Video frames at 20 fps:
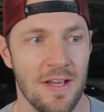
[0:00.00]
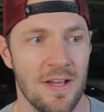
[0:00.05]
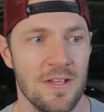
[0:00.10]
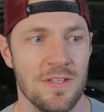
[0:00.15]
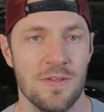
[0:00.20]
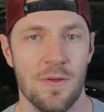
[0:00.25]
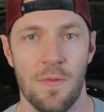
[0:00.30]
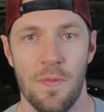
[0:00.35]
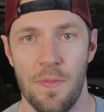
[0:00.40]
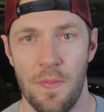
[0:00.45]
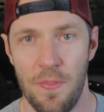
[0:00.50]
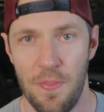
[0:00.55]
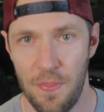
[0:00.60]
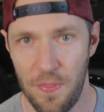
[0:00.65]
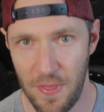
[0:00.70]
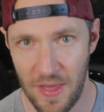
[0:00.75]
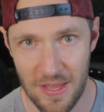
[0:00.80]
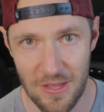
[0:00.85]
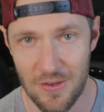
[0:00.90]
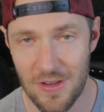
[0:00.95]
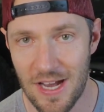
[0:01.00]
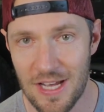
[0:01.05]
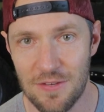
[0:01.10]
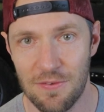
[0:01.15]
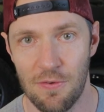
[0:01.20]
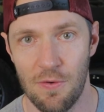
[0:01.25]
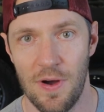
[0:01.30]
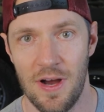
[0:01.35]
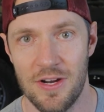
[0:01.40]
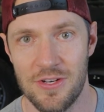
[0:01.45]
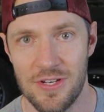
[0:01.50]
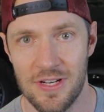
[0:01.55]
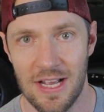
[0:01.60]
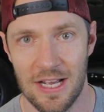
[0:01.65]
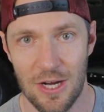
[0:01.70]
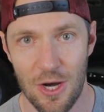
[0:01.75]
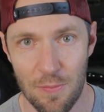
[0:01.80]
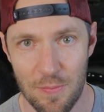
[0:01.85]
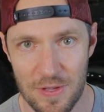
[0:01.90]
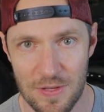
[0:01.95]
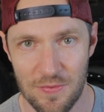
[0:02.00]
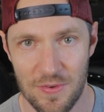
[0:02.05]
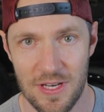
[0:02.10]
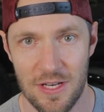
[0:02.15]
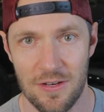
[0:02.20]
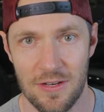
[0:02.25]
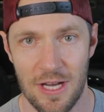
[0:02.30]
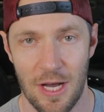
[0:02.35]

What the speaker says: So thank you guys for watching. I hope this video